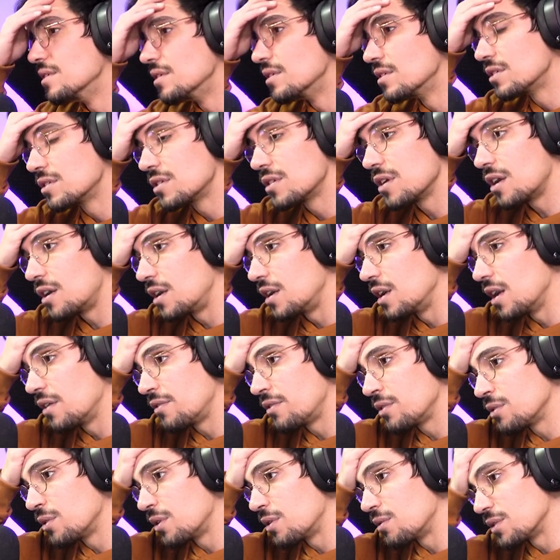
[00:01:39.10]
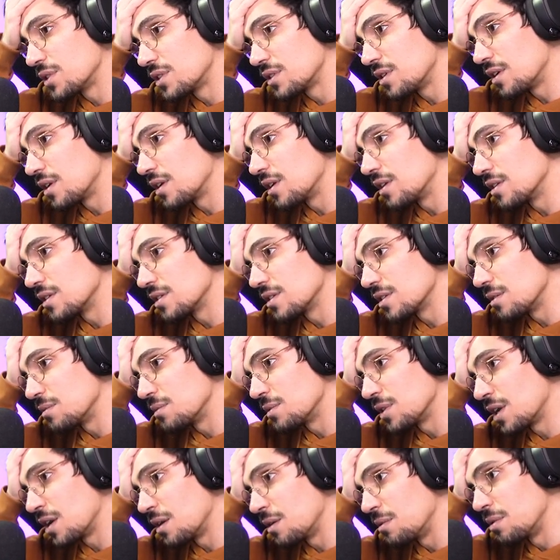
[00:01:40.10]
Sorry, everyone was talking at the same
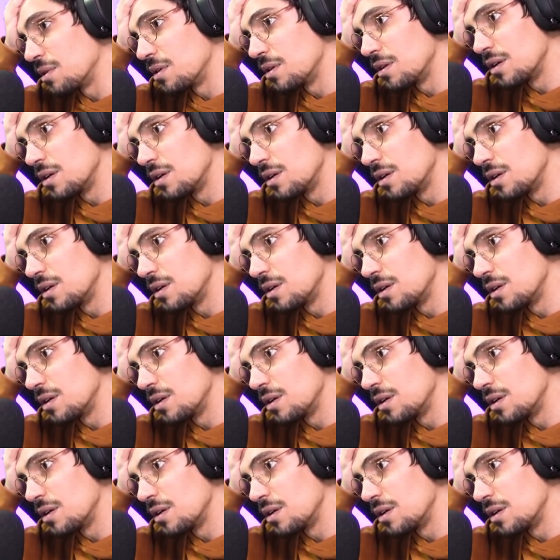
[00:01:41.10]
time.